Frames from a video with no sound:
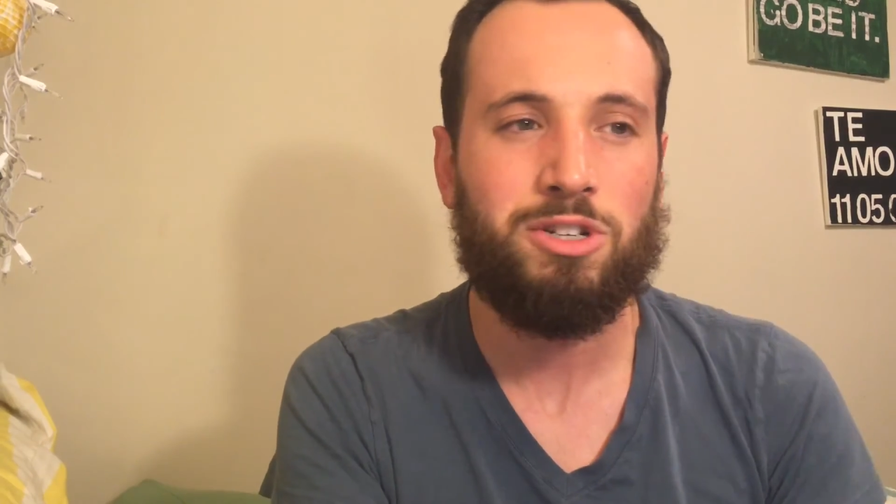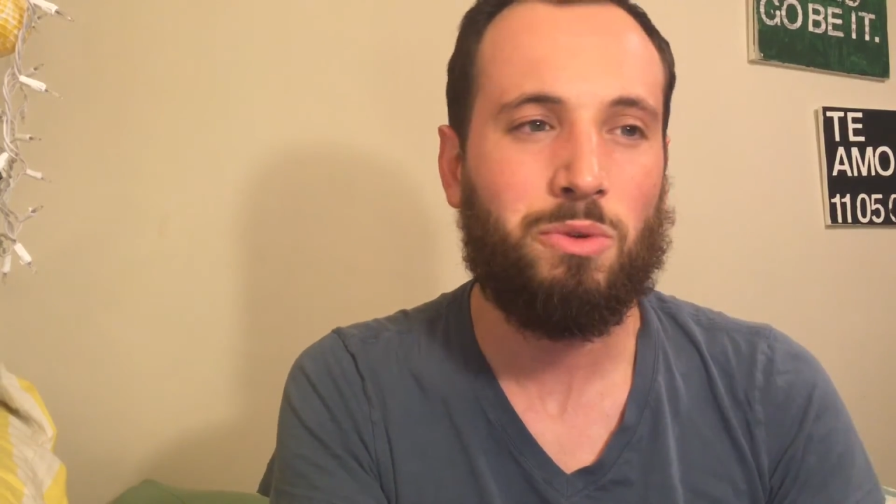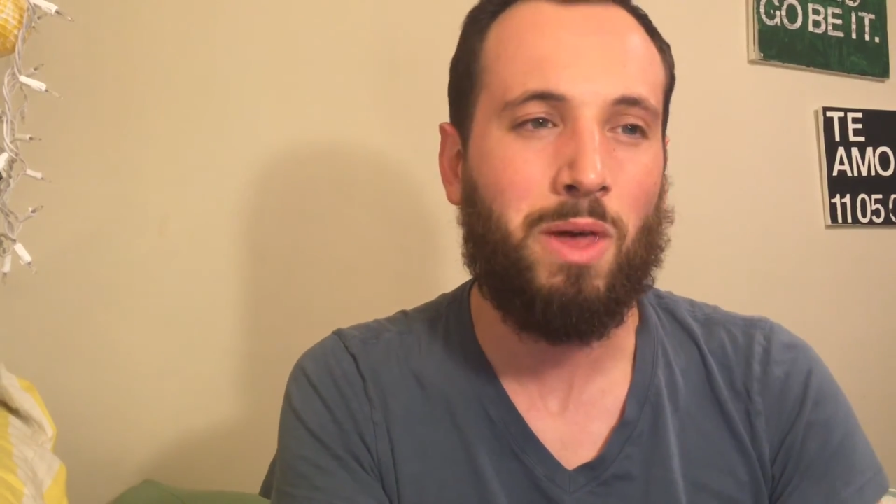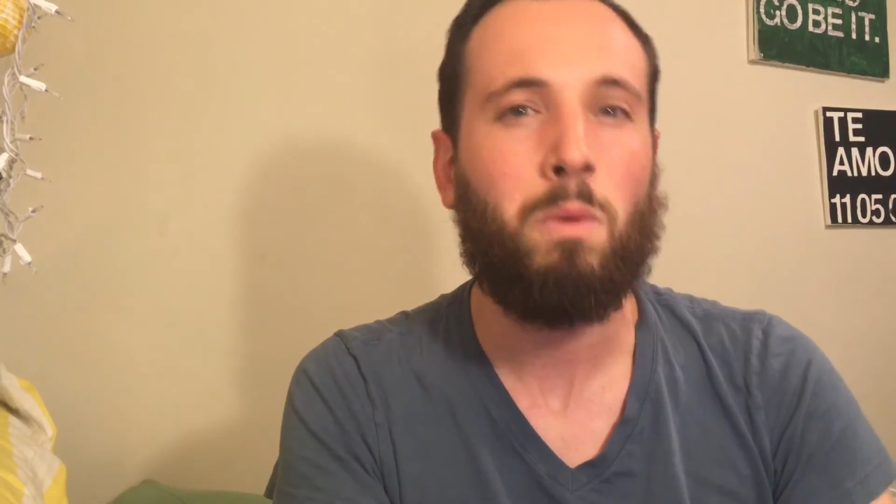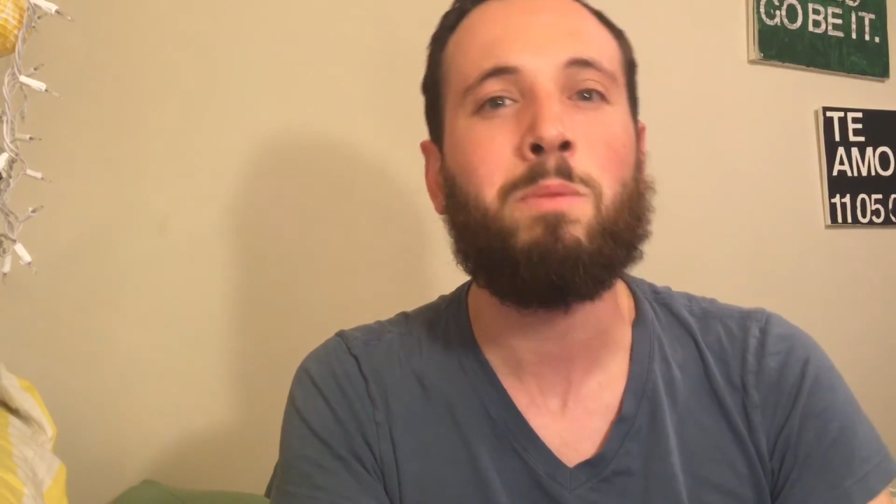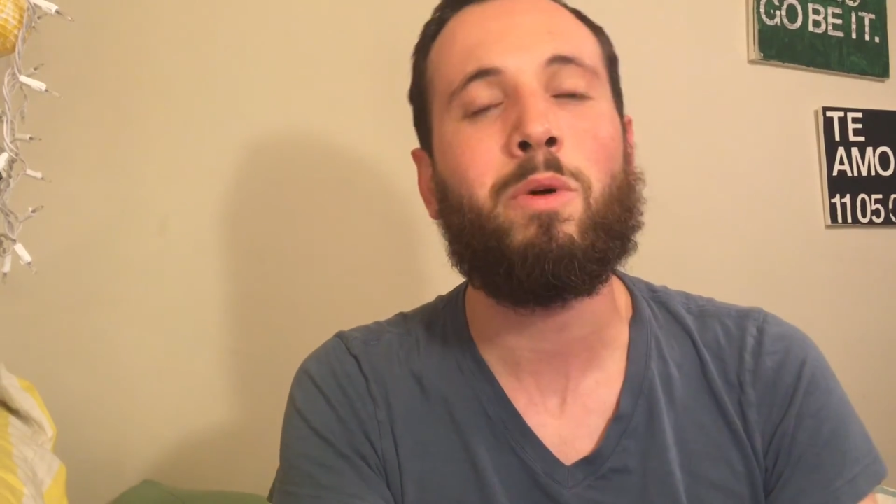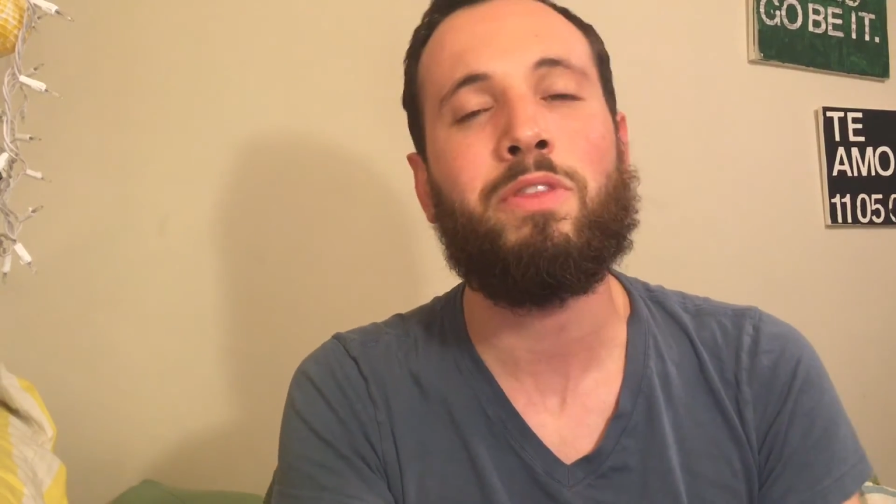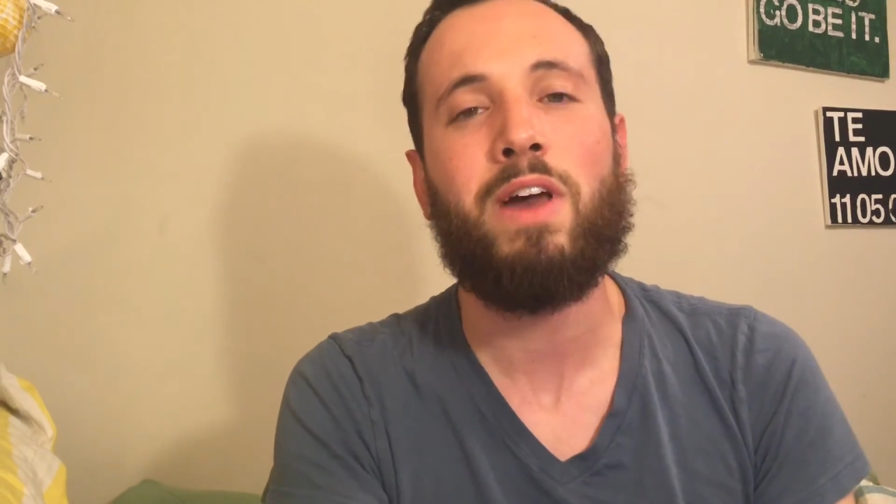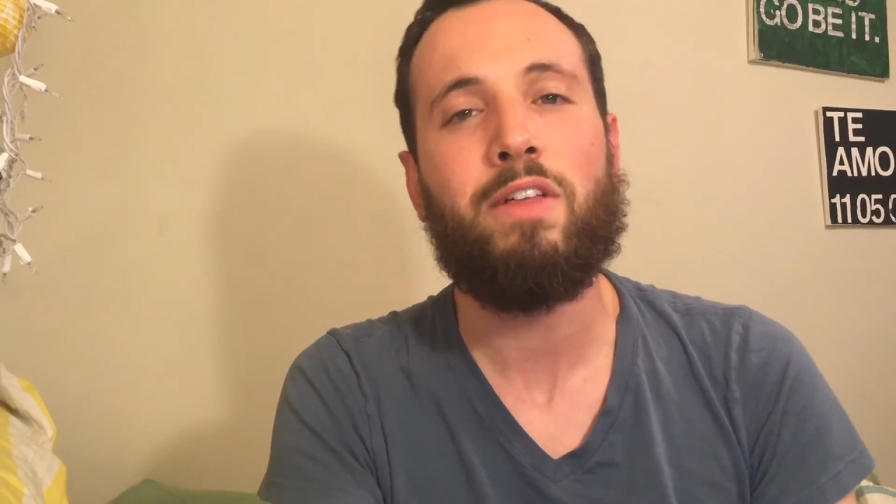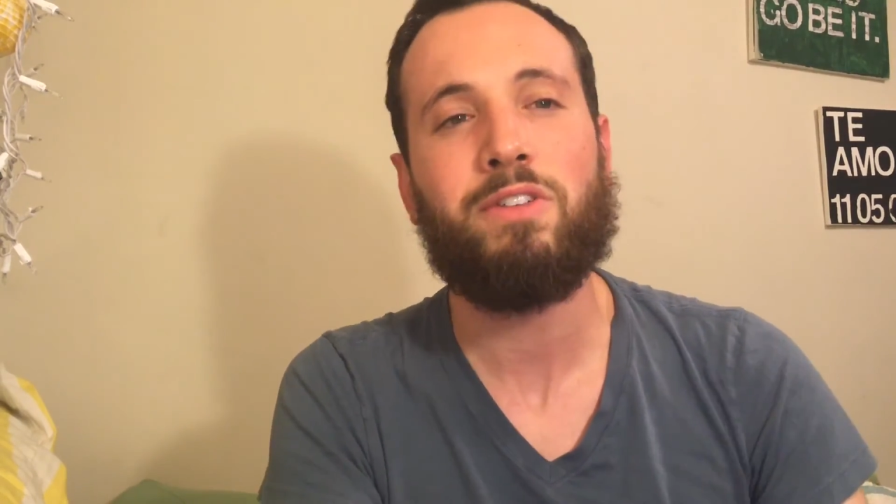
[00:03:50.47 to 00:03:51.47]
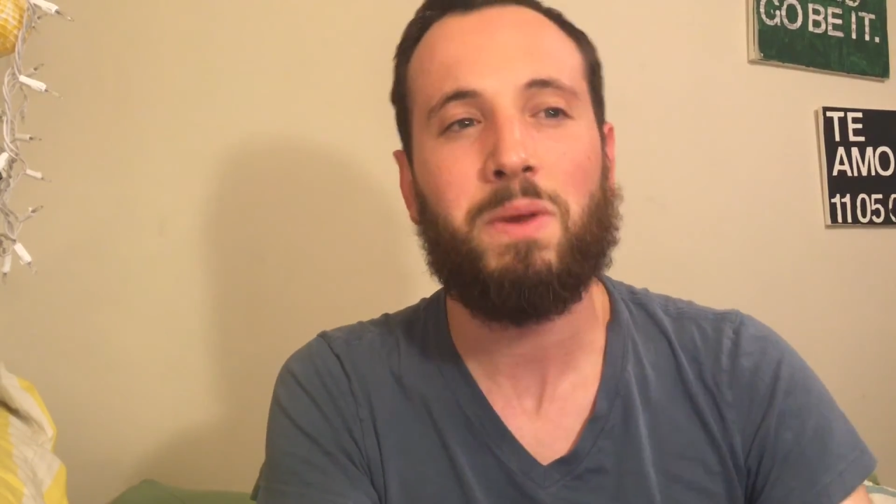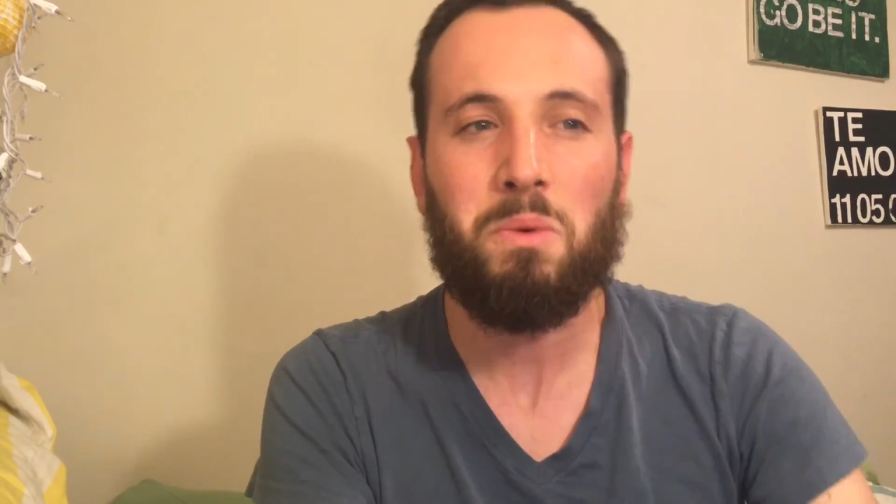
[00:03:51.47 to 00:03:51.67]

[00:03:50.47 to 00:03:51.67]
Do you like one more than the other? Like,